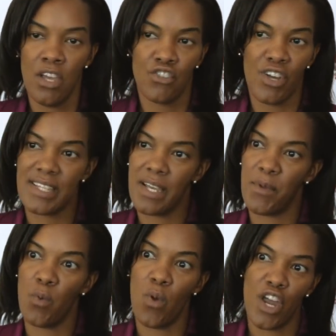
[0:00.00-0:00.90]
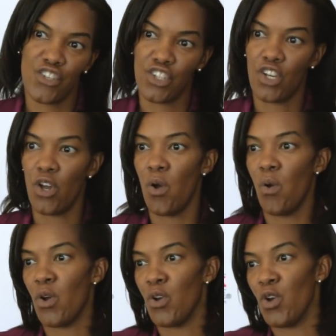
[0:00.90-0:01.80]
trying to tell me where I should go
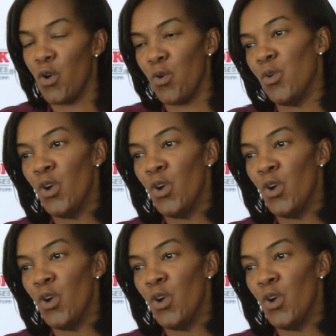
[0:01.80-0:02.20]
or, or,